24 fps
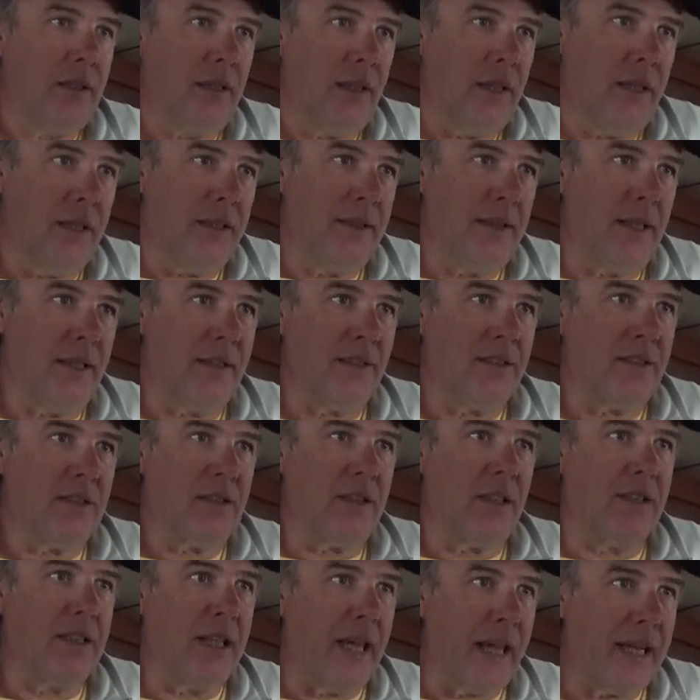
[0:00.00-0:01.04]
and then
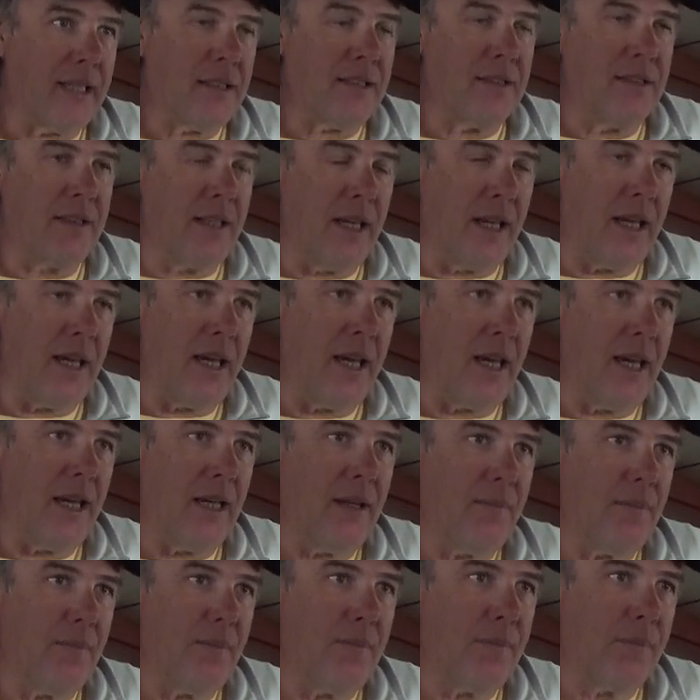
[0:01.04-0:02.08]
the next
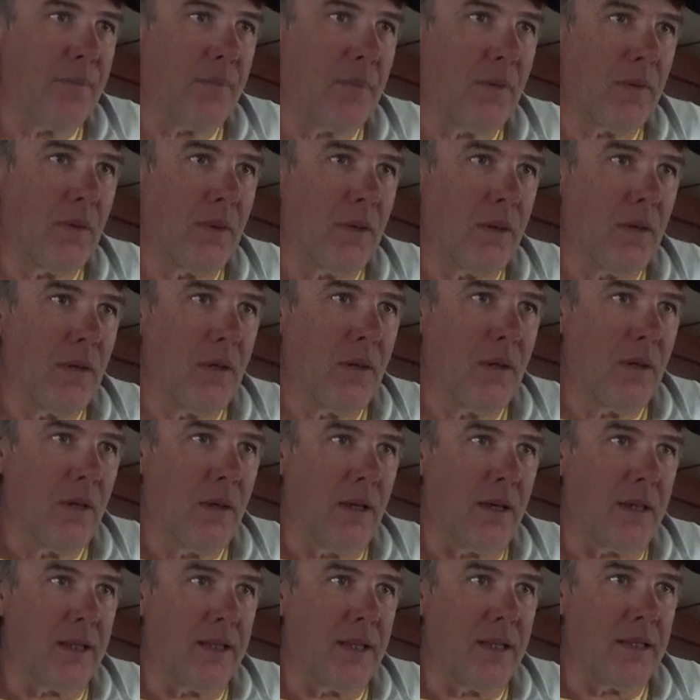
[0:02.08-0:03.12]
day,
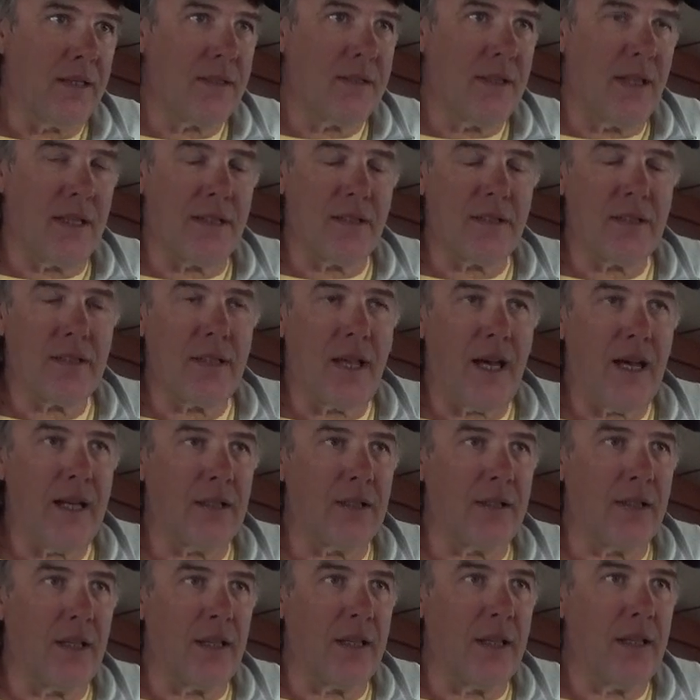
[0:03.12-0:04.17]
I guess that's
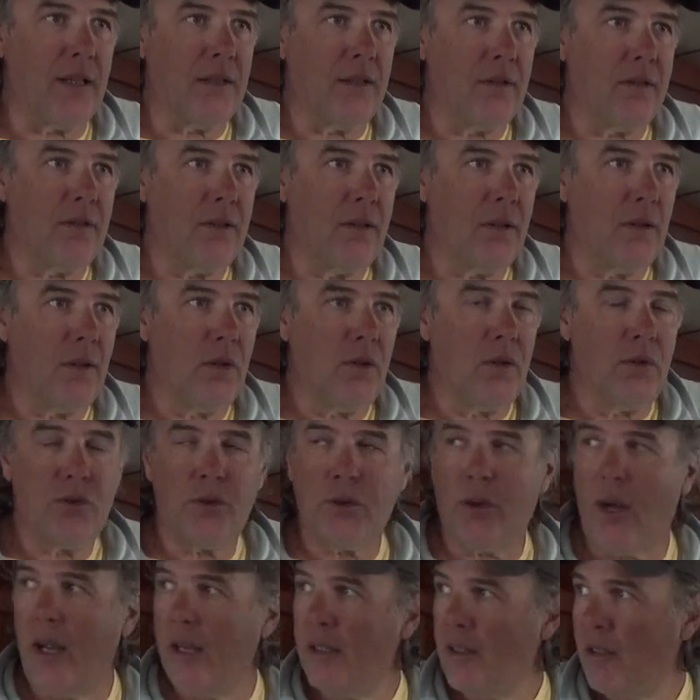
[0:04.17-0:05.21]
Saturday,
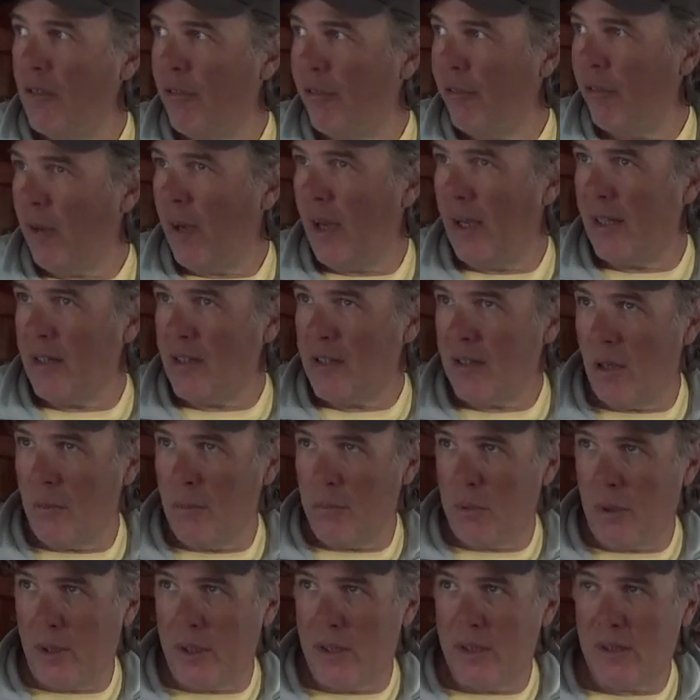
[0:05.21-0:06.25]
try to find
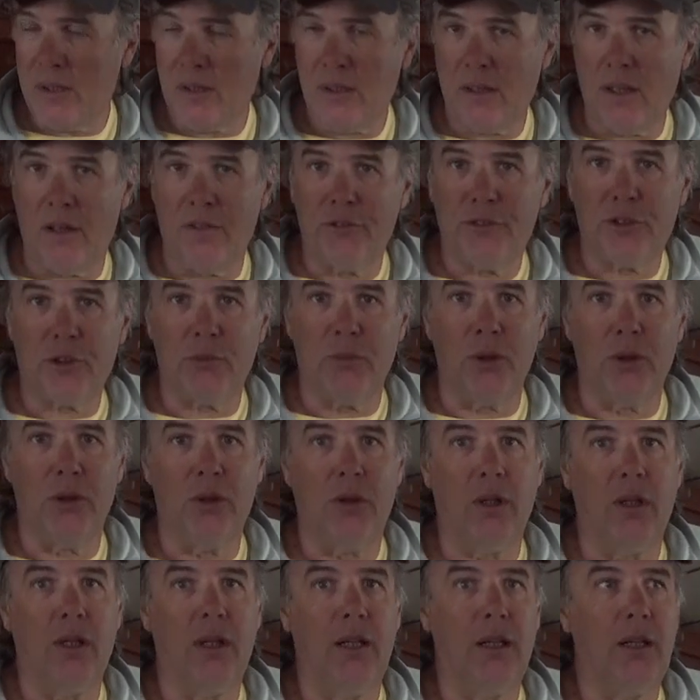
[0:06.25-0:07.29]
someplace
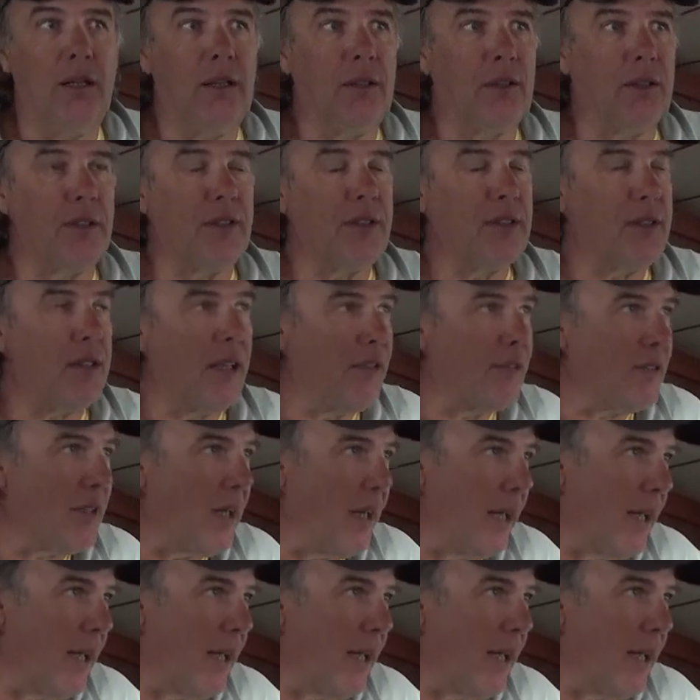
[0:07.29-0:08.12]
comfortable and safe to